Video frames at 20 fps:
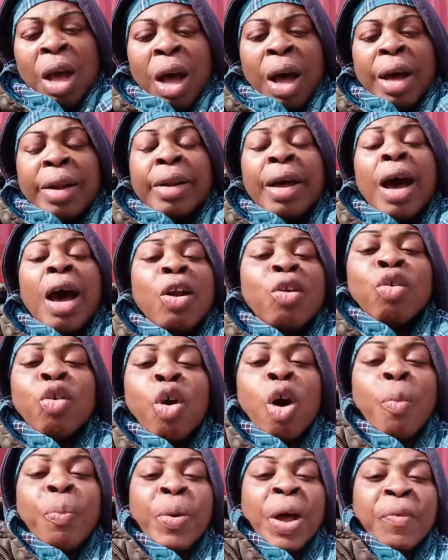And all who
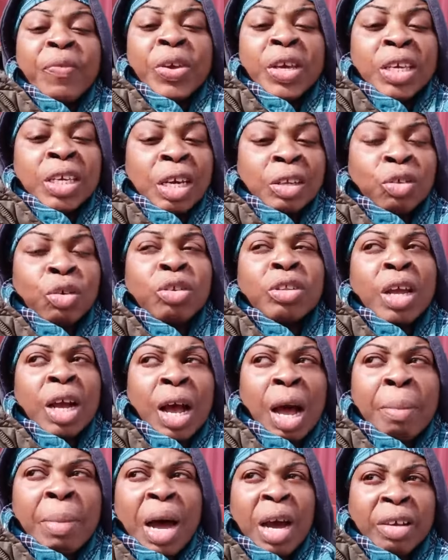come here for here to take
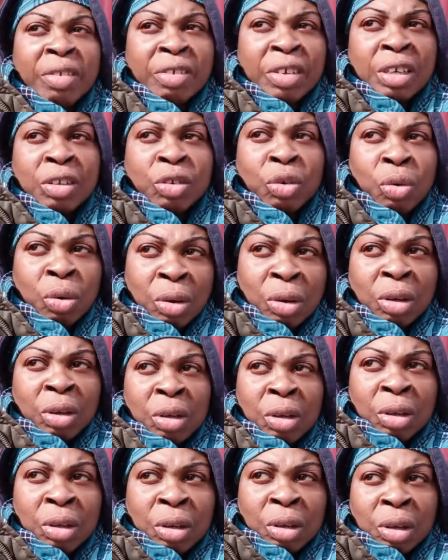a back seat too.
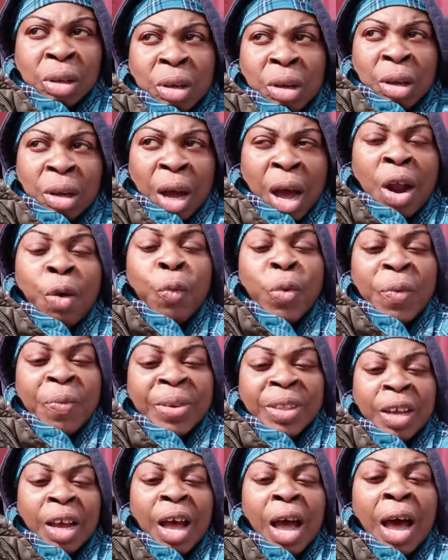And we have
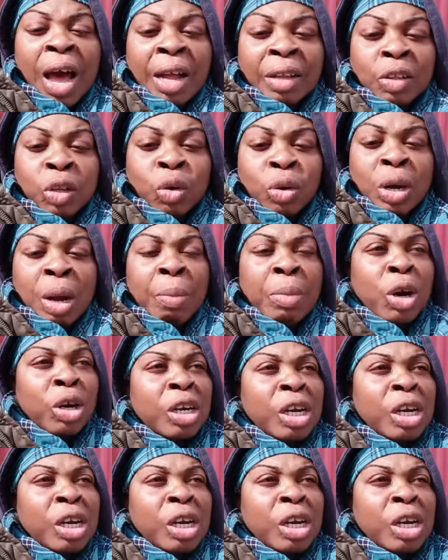to take a hot load of blood